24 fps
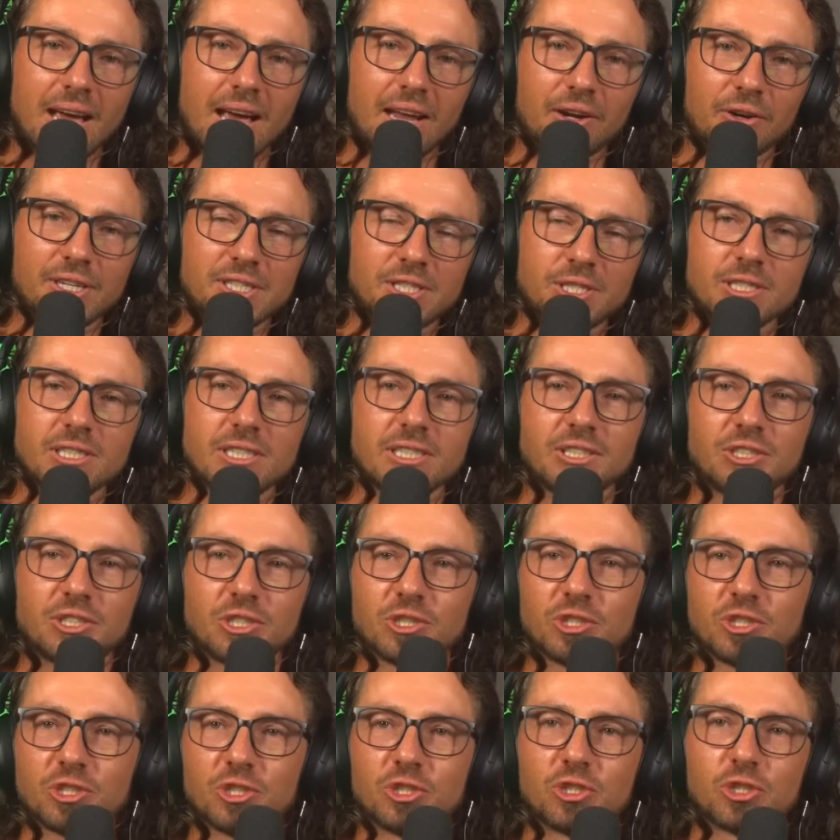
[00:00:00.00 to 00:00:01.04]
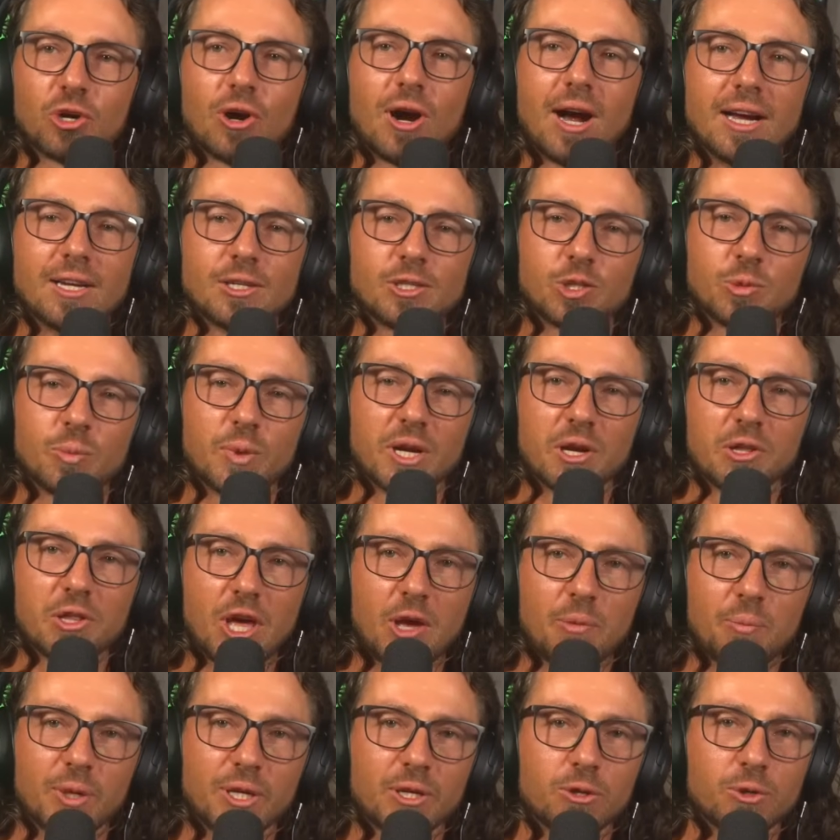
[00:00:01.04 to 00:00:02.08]
And I did it just to try it, to be on
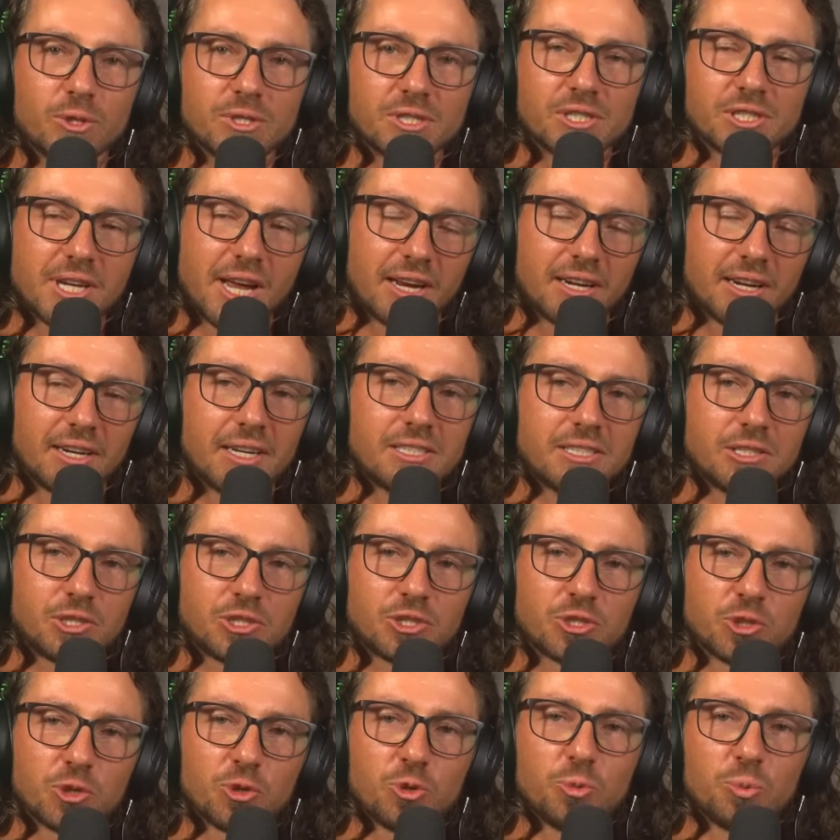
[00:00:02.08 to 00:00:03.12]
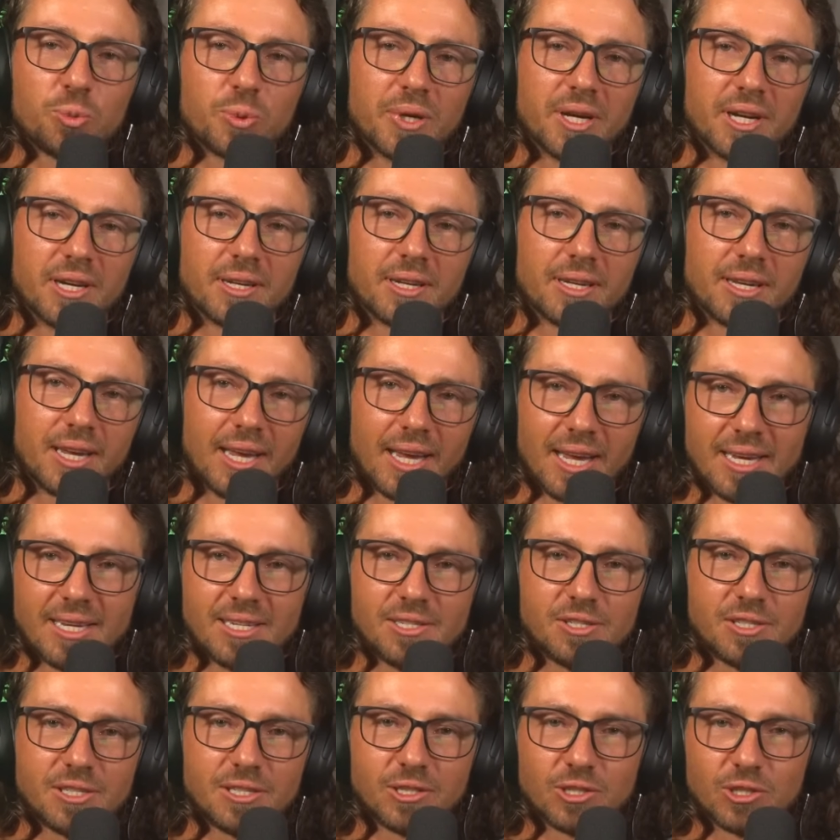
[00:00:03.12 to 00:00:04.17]
that Bitcoin standard. It's super
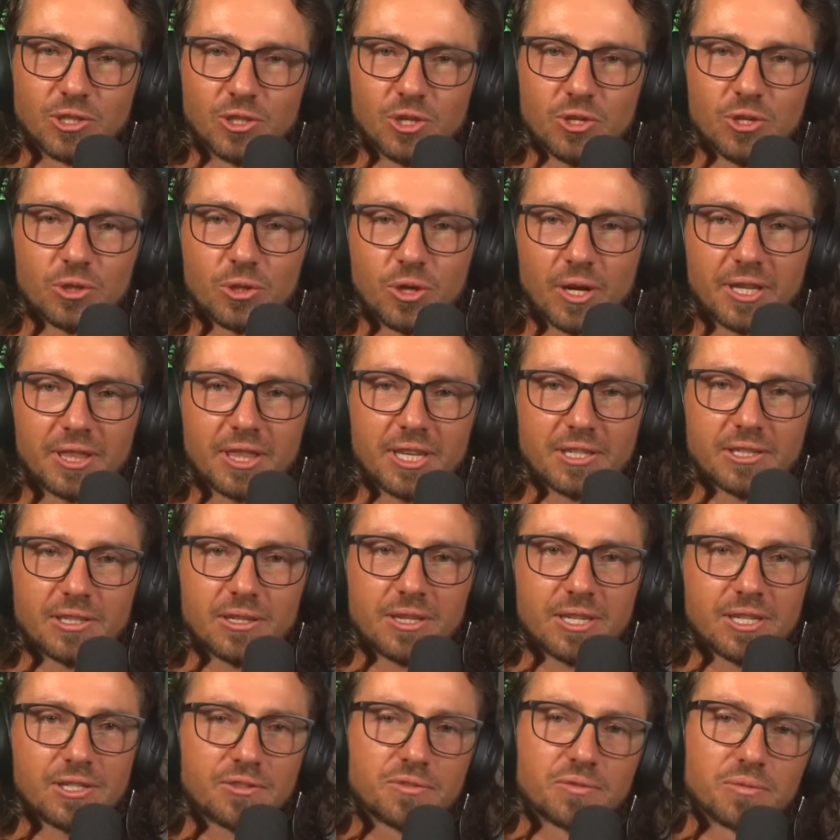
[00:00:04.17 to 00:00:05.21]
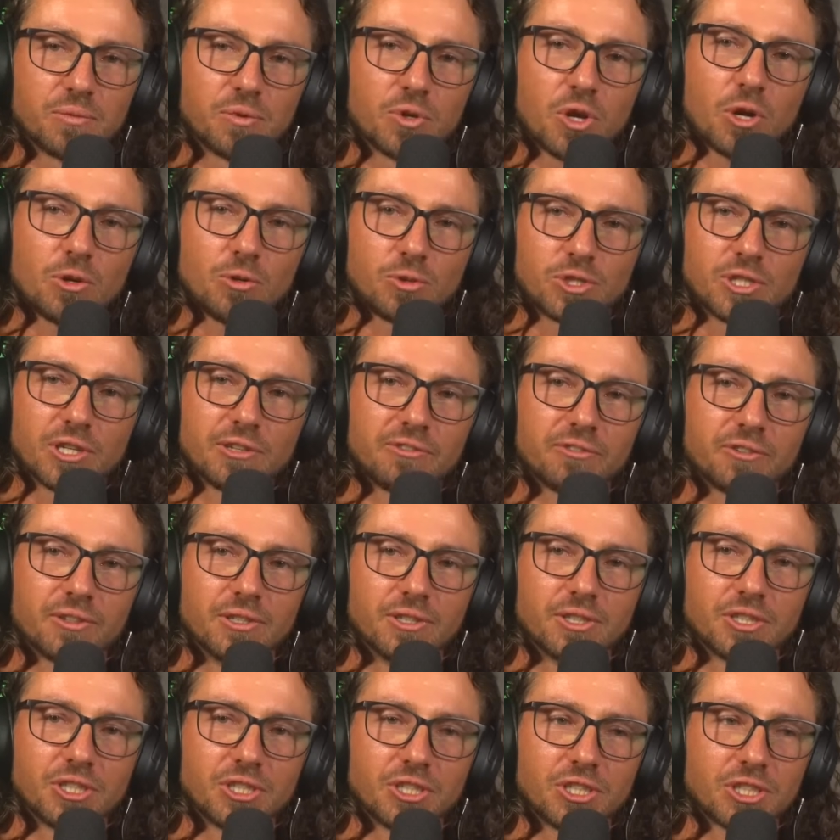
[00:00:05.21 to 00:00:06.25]
easy to do. Like, there's no
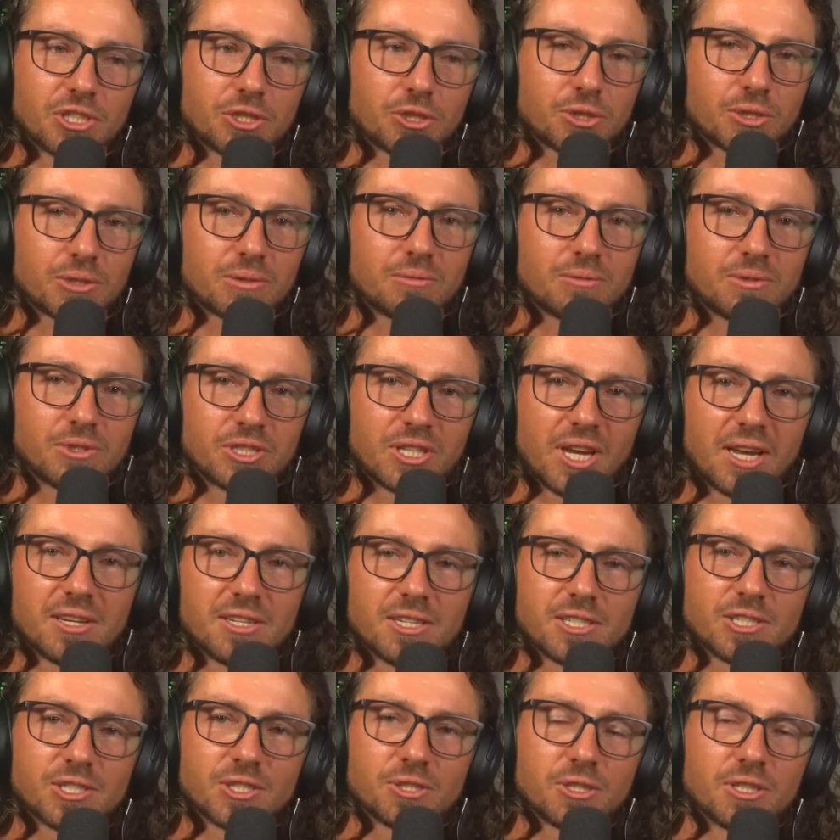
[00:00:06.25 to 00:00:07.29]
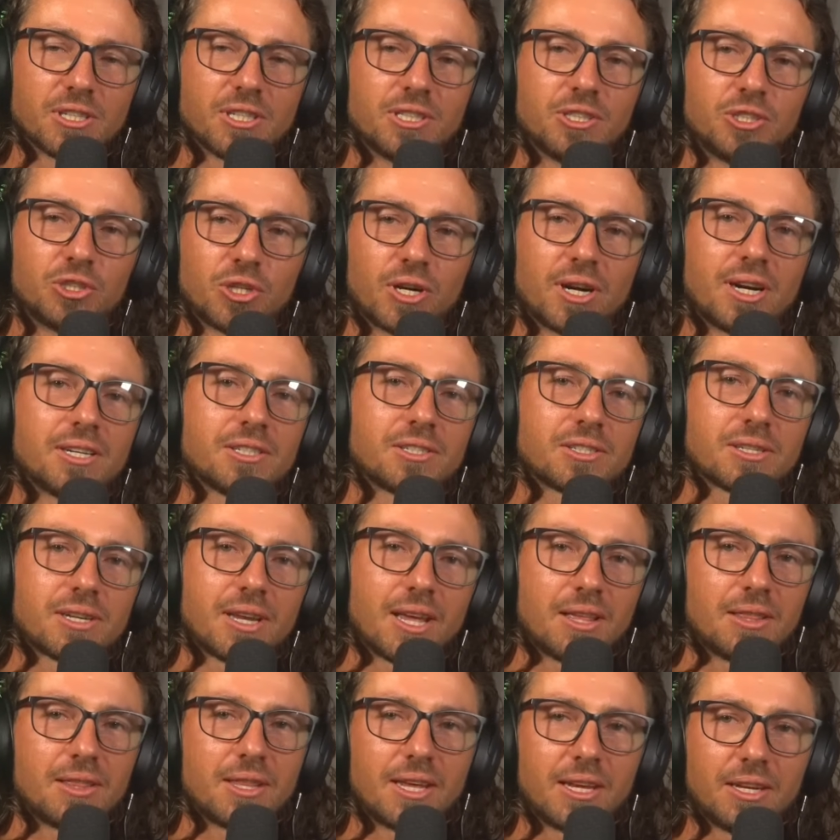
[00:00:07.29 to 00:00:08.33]
difference. You just send it to the address
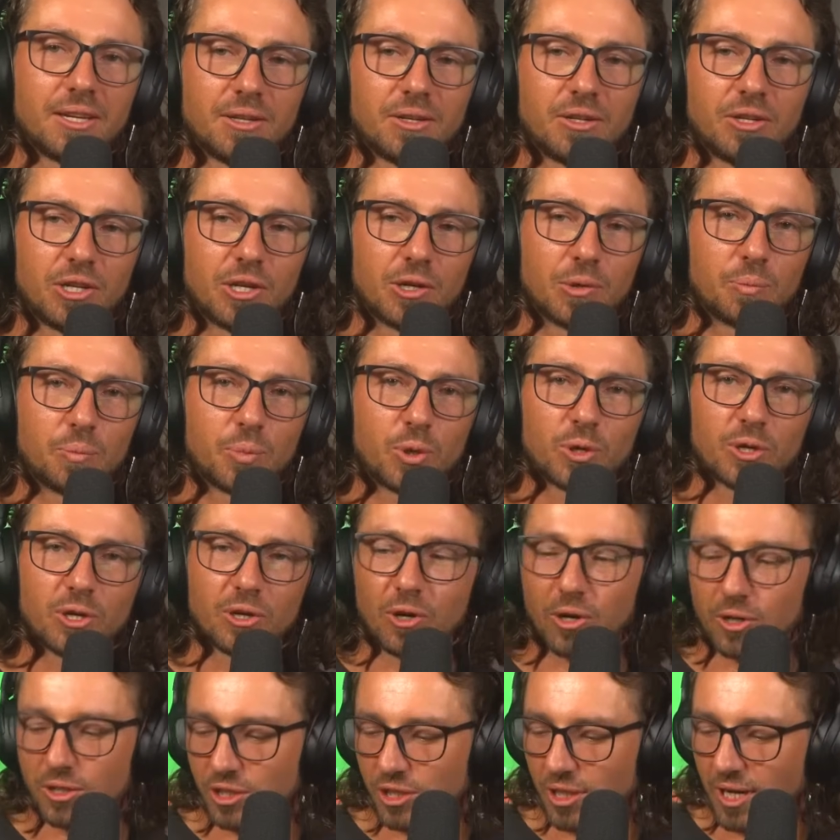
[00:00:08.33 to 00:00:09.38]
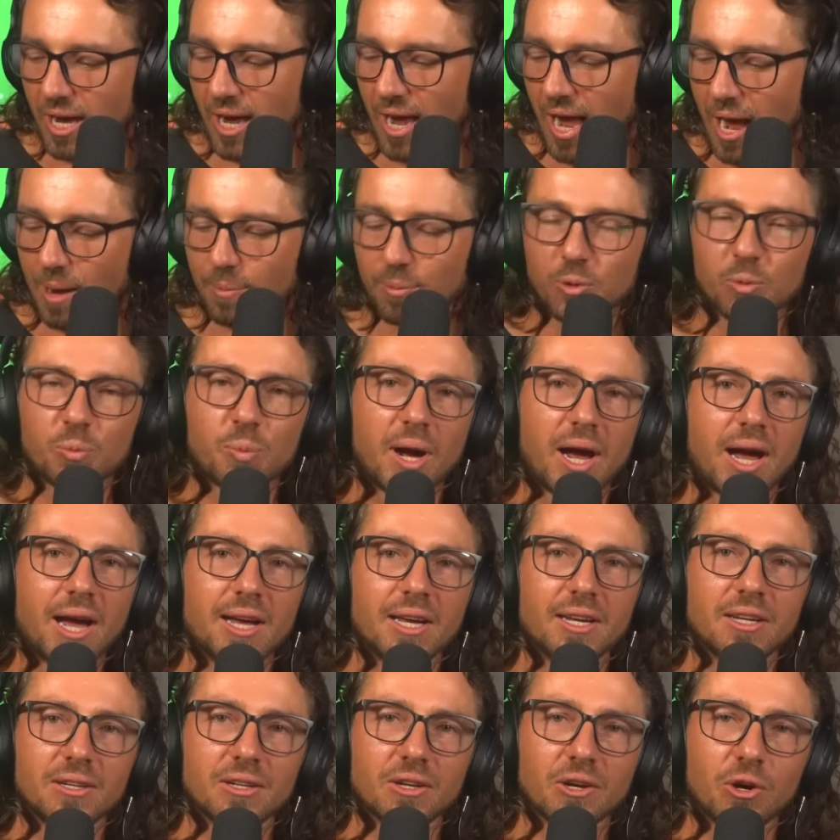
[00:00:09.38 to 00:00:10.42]
and then you put it onto Apple
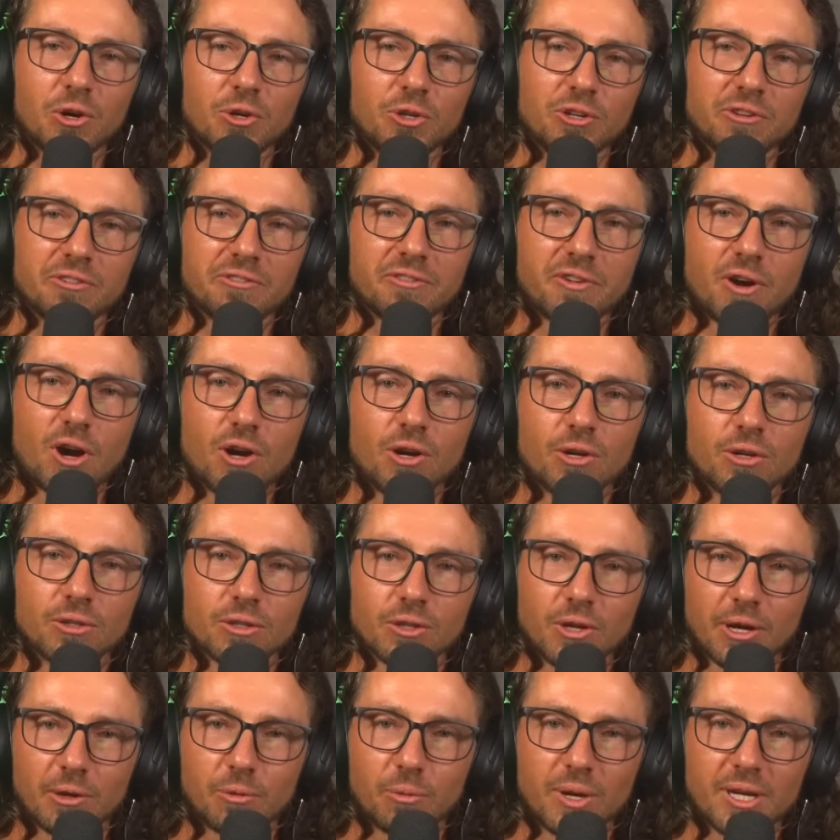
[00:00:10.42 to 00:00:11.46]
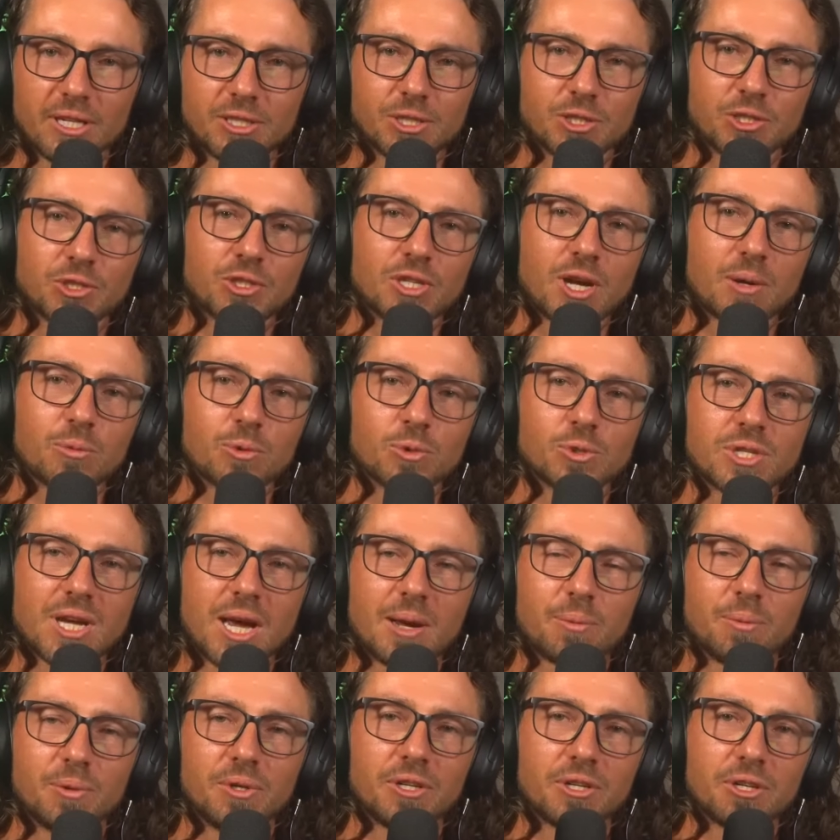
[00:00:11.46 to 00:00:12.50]
Pay on your phone. Like, we just double
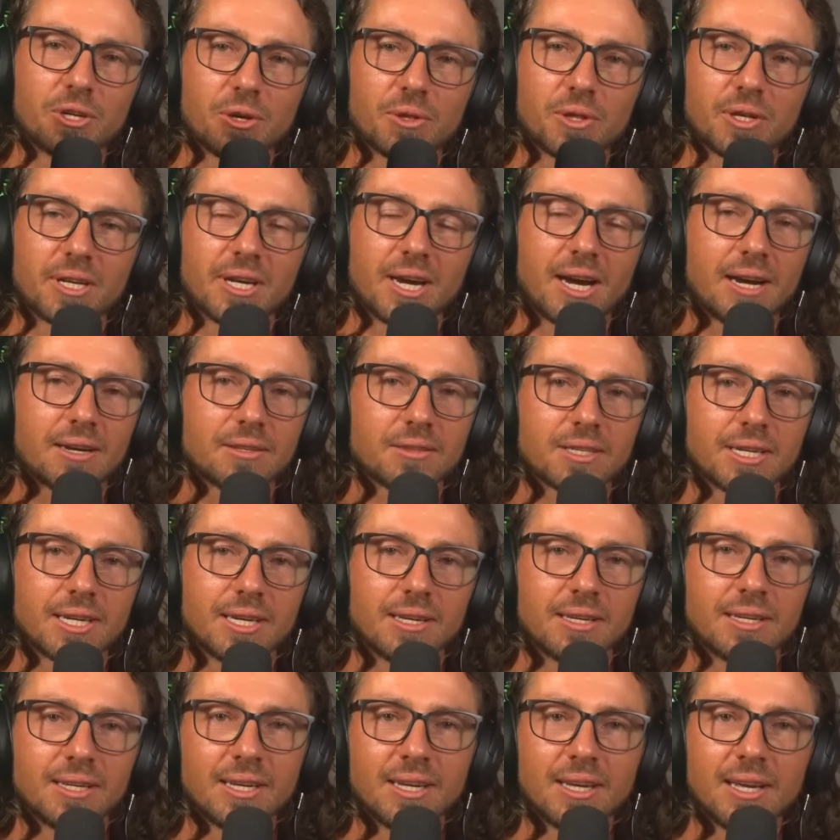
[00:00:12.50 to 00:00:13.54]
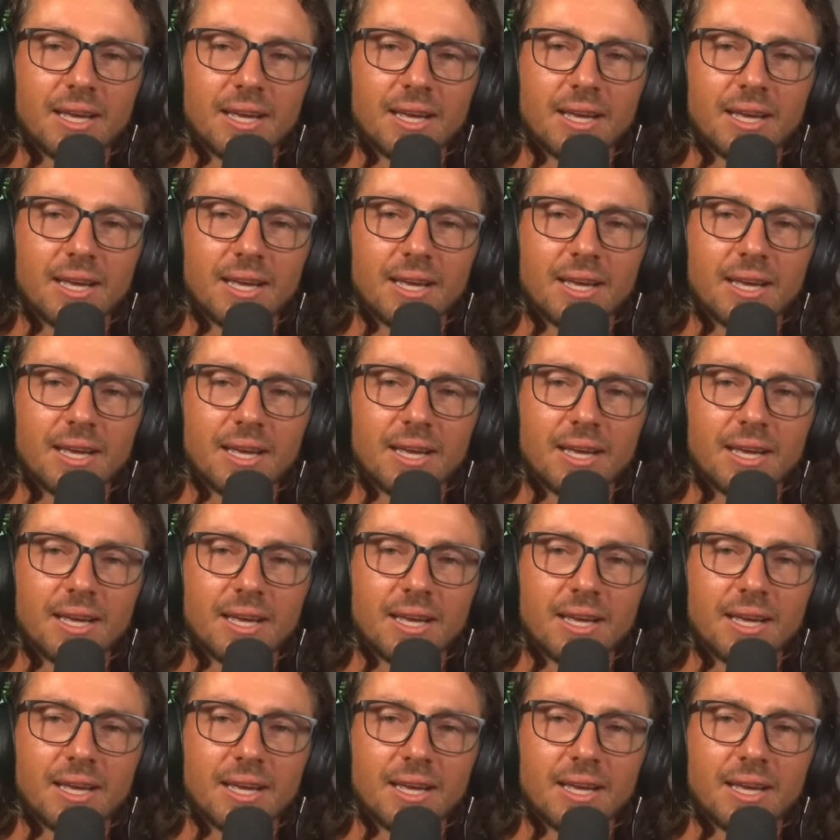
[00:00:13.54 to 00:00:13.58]
tap and you got the card there.